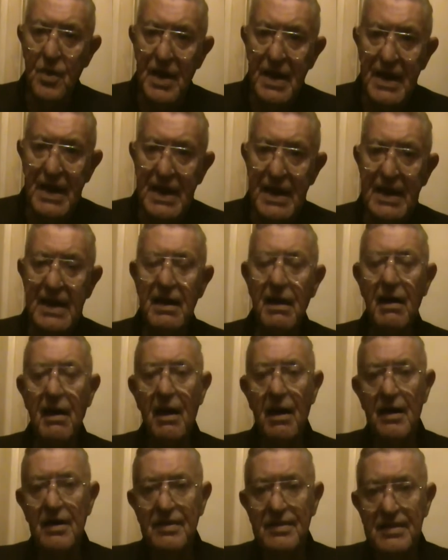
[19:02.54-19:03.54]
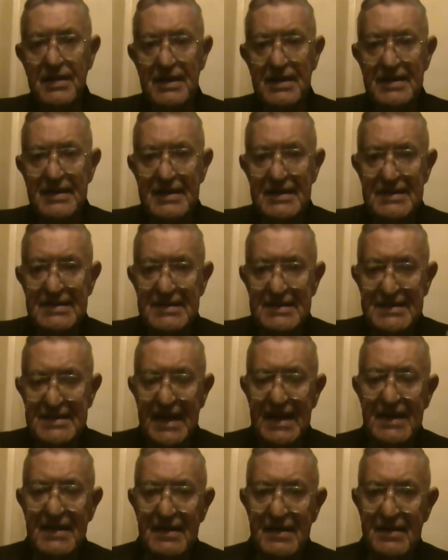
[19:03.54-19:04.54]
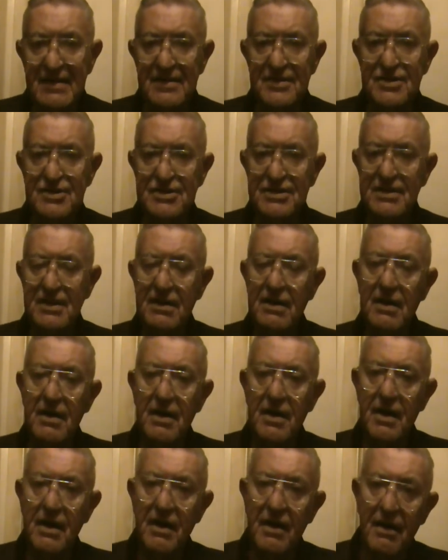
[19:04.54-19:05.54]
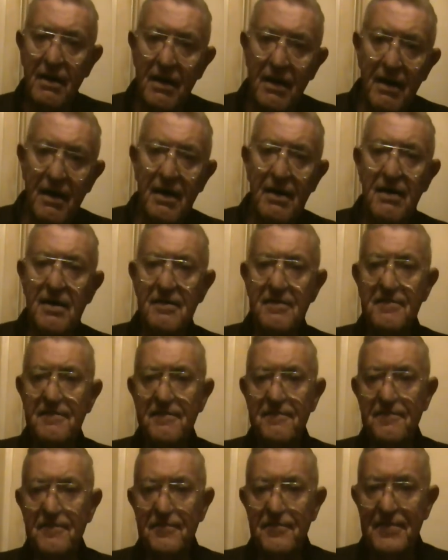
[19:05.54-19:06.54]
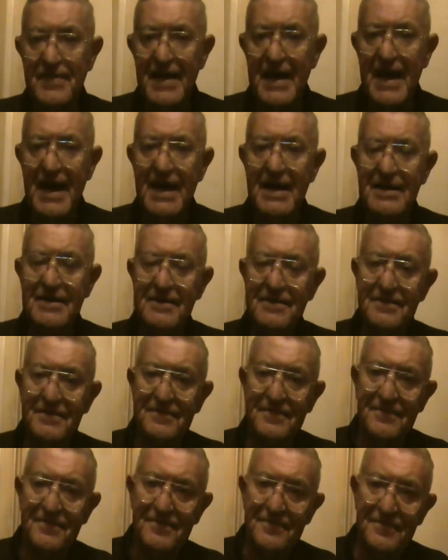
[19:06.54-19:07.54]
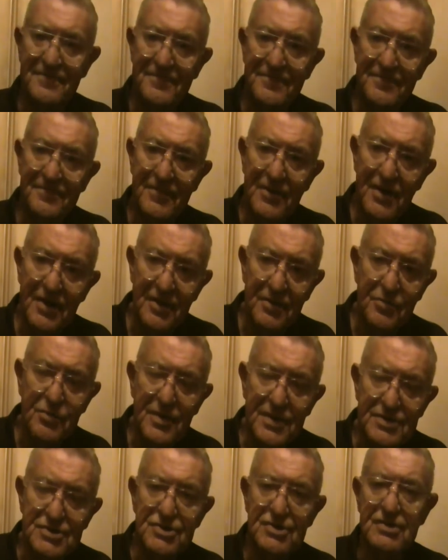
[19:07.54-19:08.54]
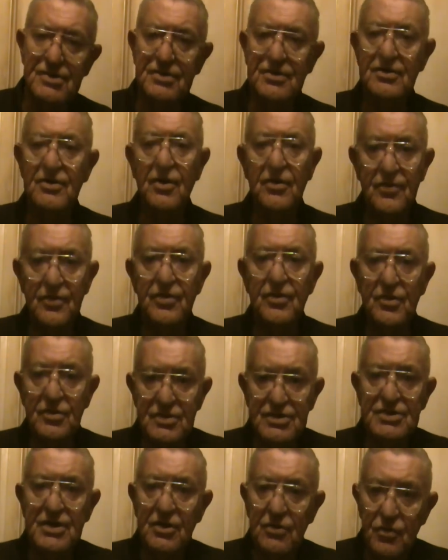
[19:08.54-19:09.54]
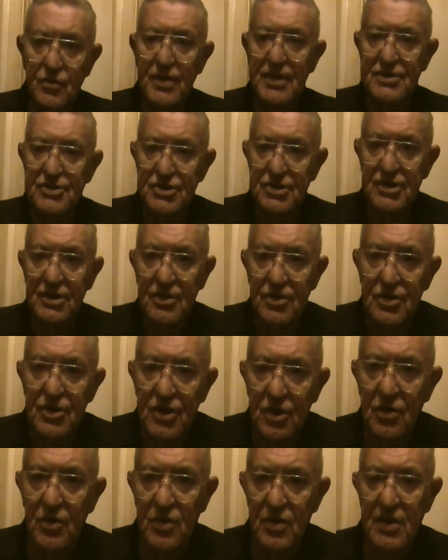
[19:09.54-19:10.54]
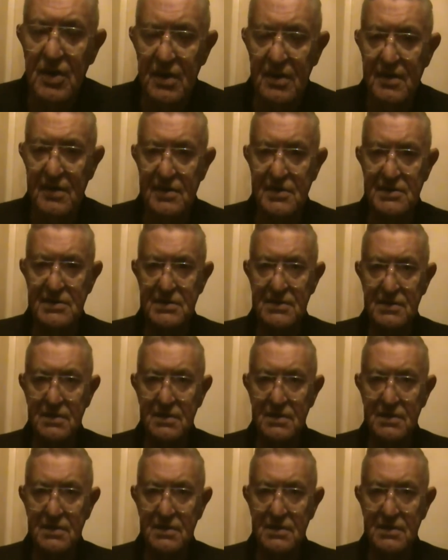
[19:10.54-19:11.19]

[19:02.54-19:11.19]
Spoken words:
we are the descendants of that original, or those original unions.